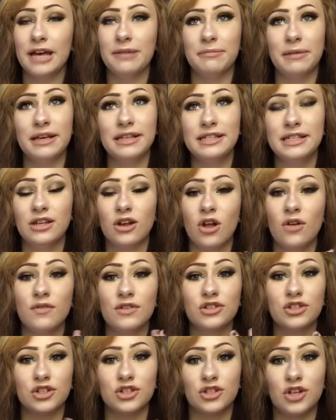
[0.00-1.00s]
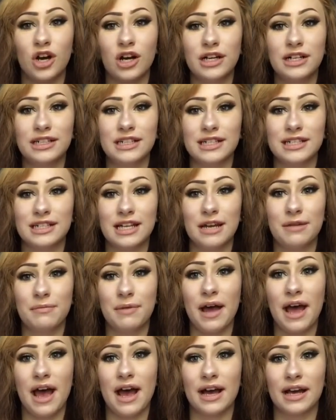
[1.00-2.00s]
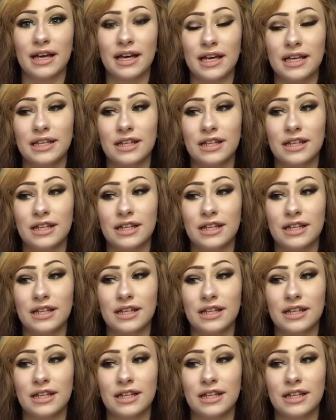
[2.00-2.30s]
And Macy and all of us are starting to stand back.